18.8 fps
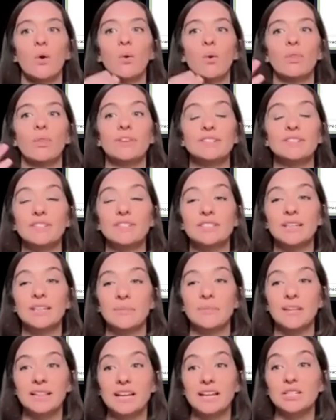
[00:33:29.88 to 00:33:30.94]
This is
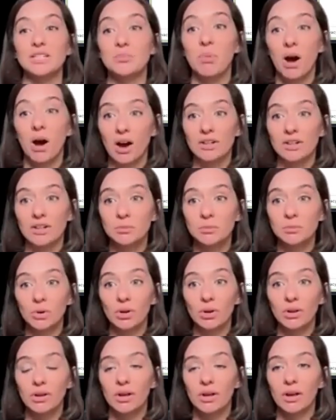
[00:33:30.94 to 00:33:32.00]
something that's
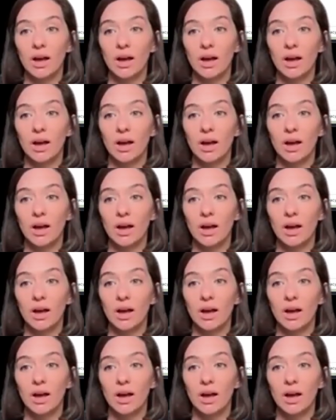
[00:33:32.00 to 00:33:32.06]
possible.